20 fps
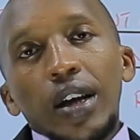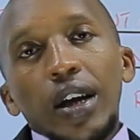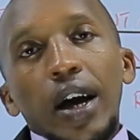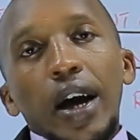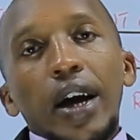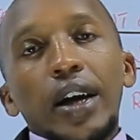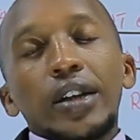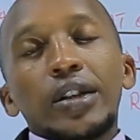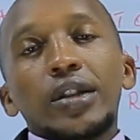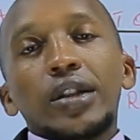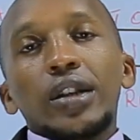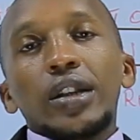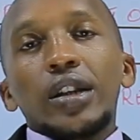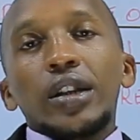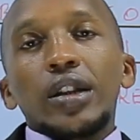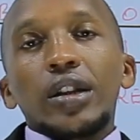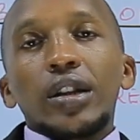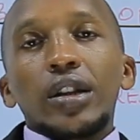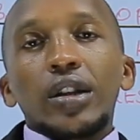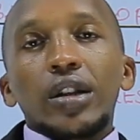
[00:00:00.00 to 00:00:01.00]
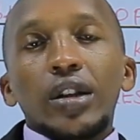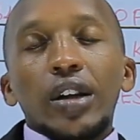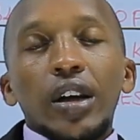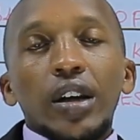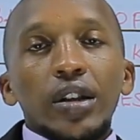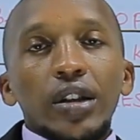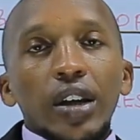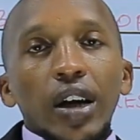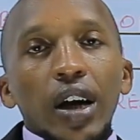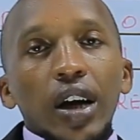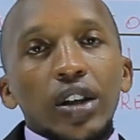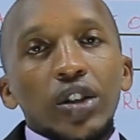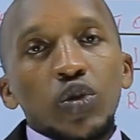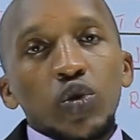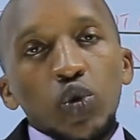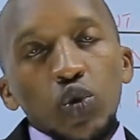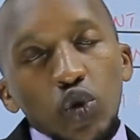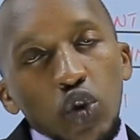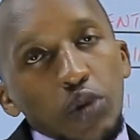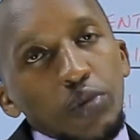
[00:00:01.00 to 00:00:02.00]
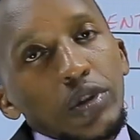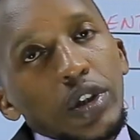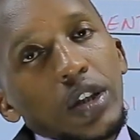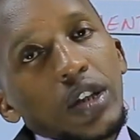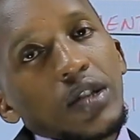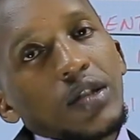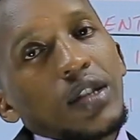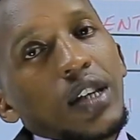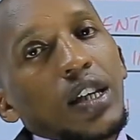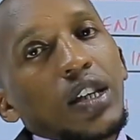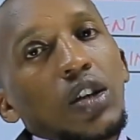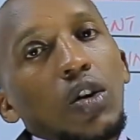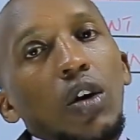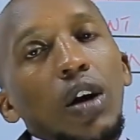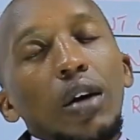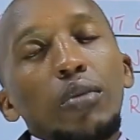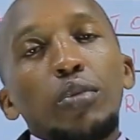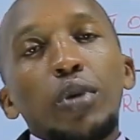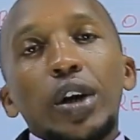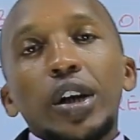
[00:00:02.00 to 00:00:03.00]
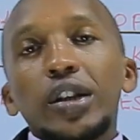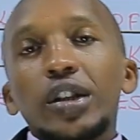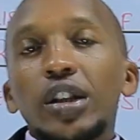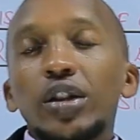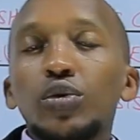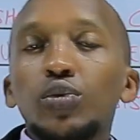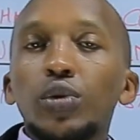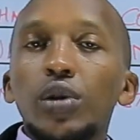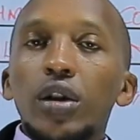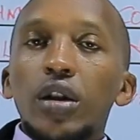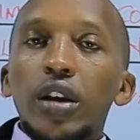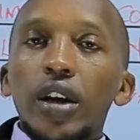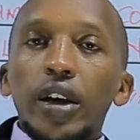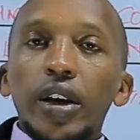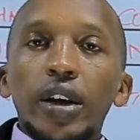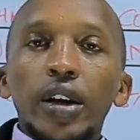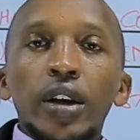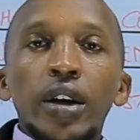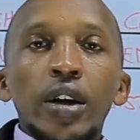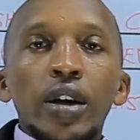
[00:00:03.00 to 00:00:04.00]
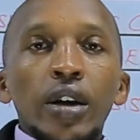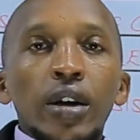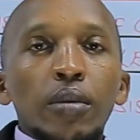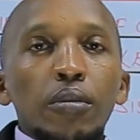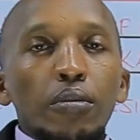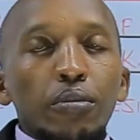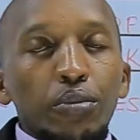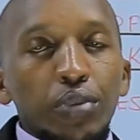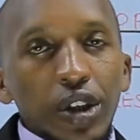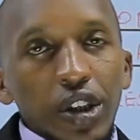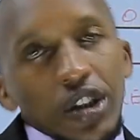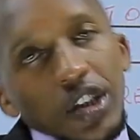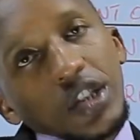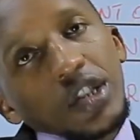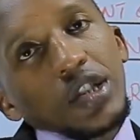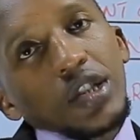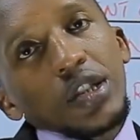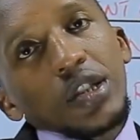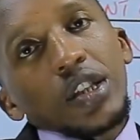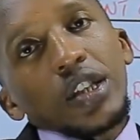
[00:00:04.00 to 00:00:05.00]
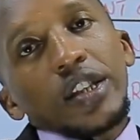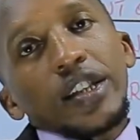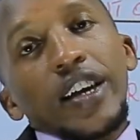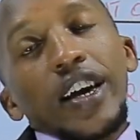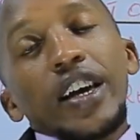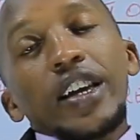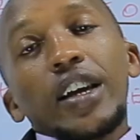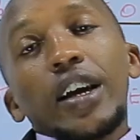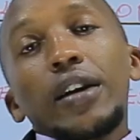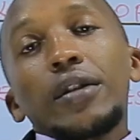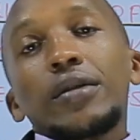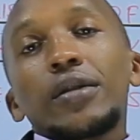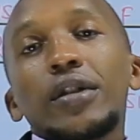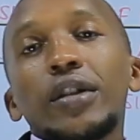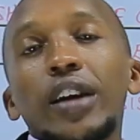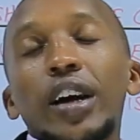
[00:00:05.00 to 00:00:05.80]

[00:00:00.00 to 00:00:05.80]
And in the, there are two communities that collaborated with the British in Kenya.